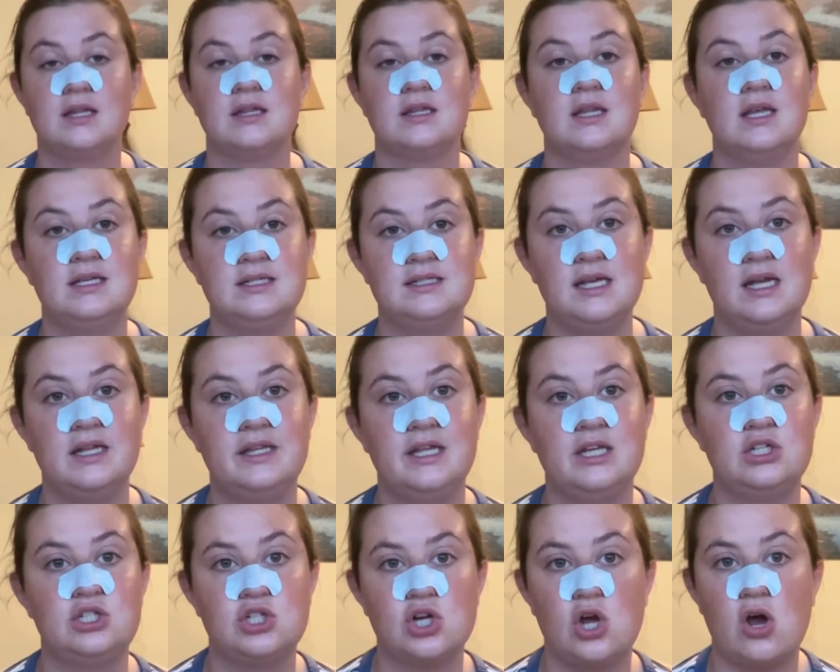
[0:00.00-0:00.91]
They said
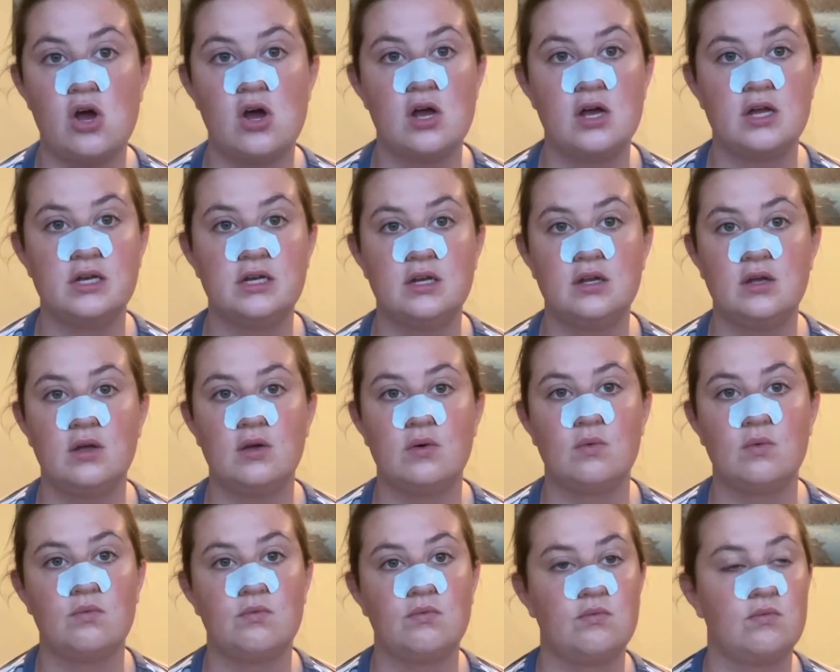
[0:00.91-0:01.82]
that John
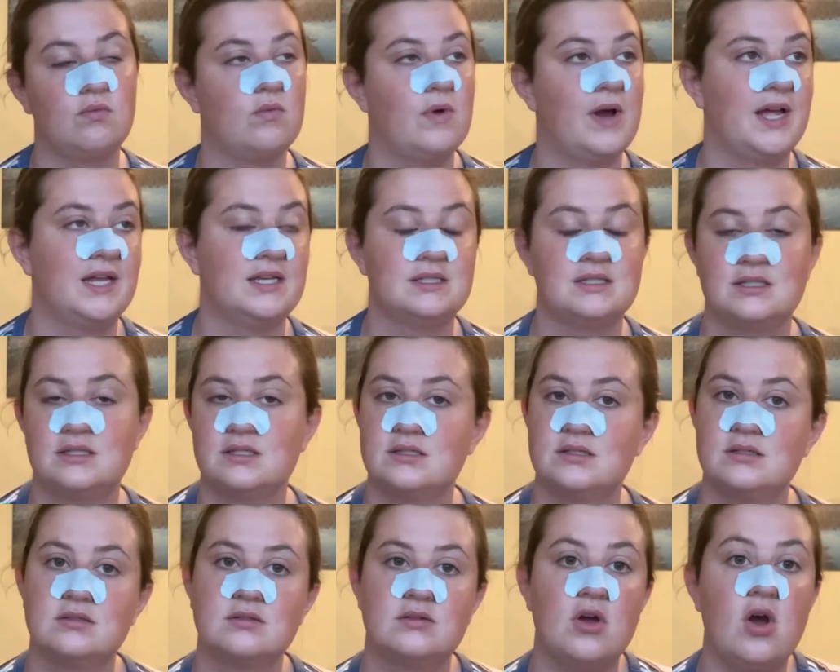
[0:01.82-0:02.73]

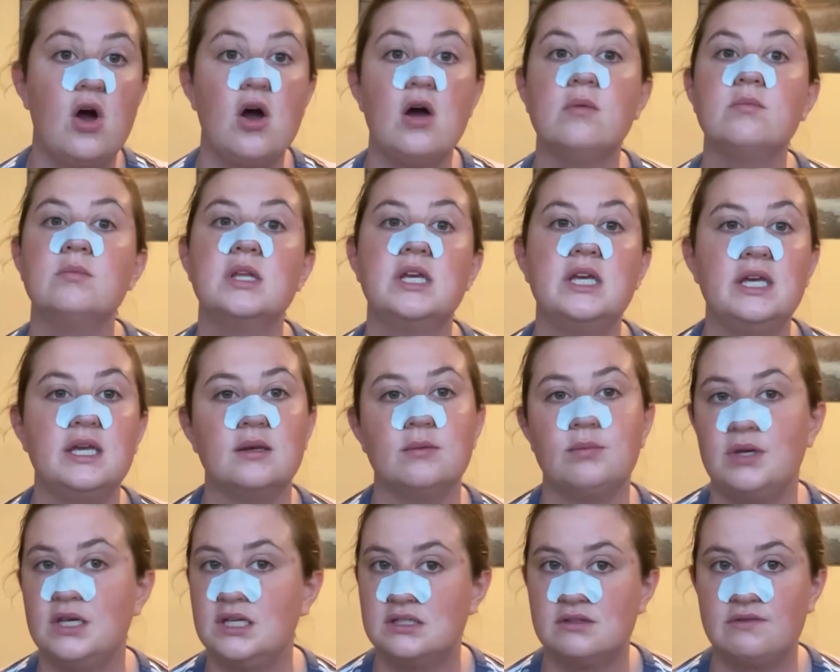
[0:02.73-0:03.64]
went calmly and
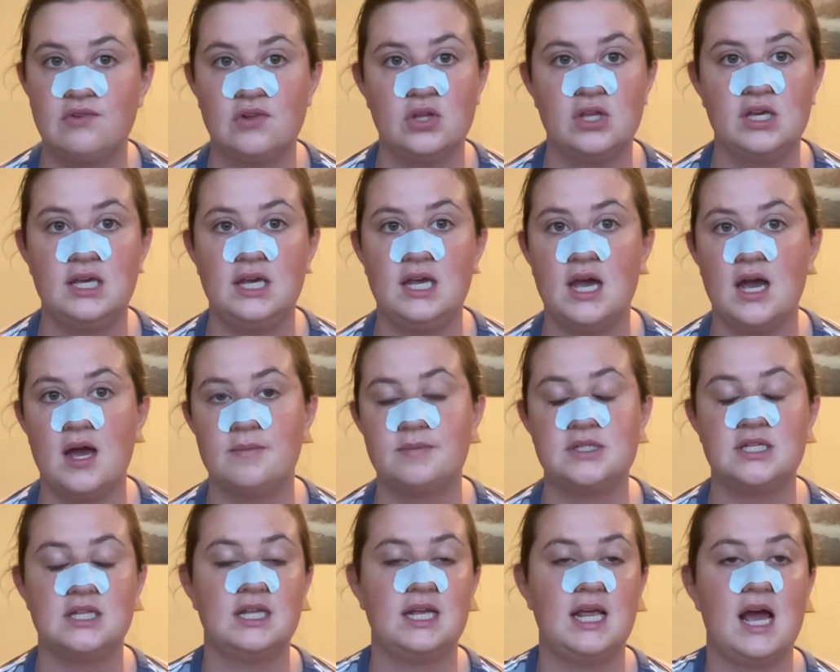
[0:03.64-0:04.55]
peacefully up
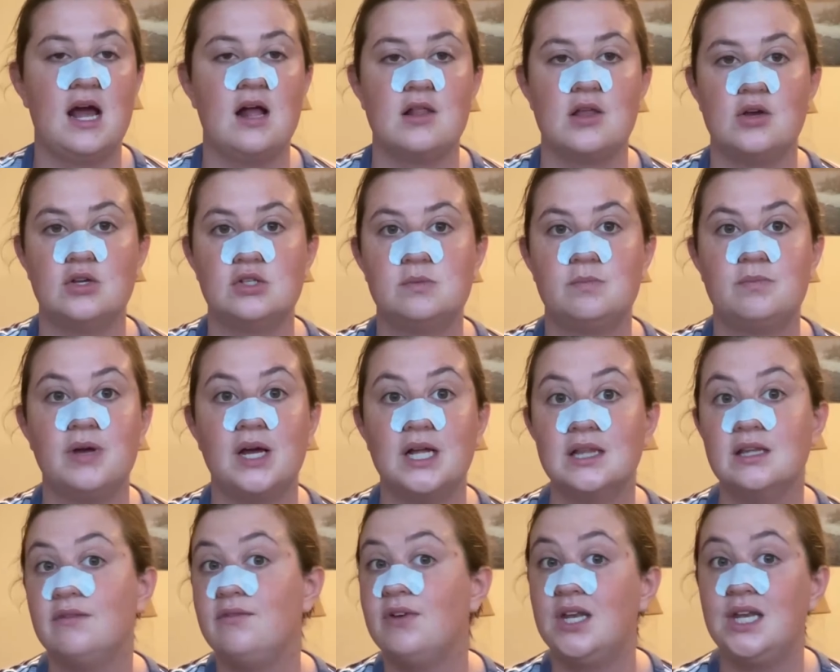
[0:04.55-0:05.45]
to the gallows,
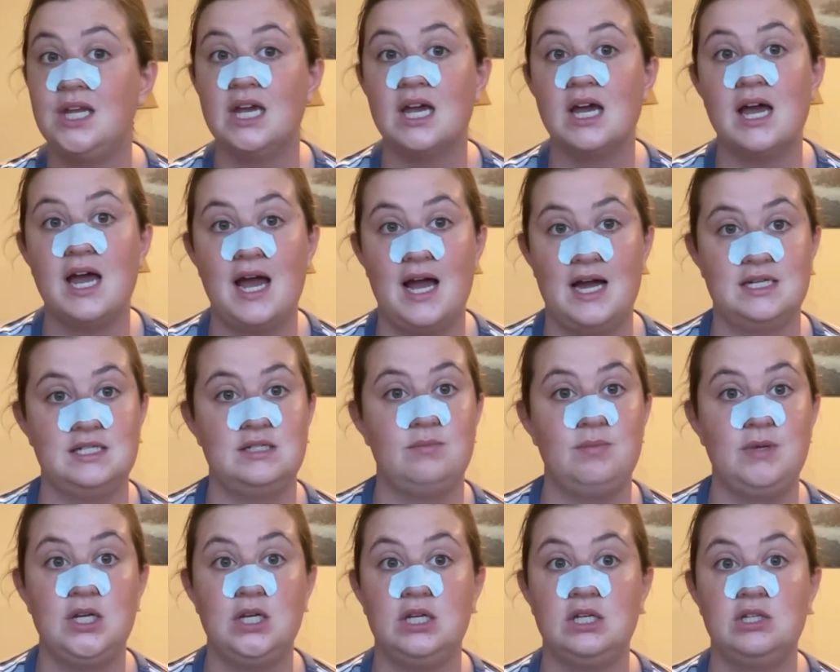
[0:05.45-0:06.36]
but Lavinia had to
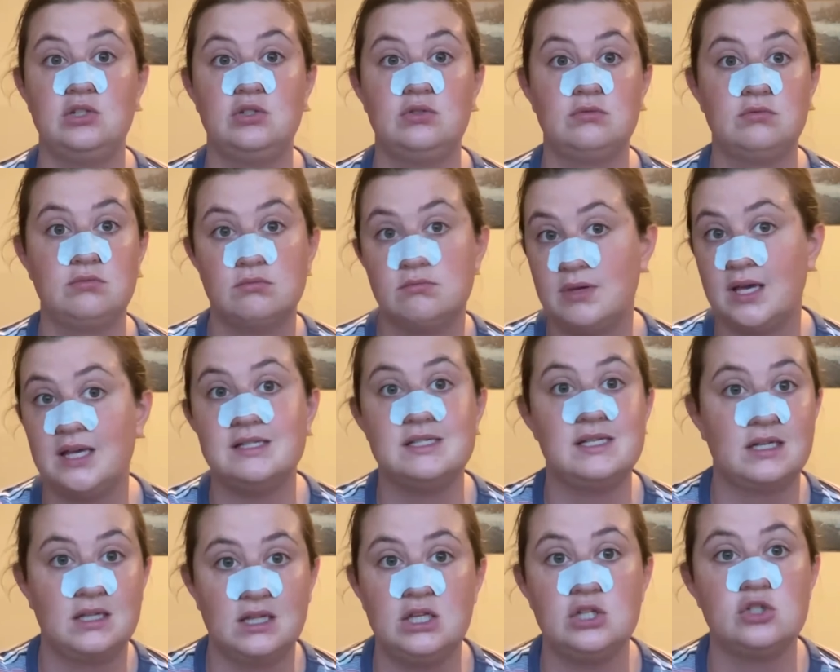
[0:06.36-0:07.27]
be basically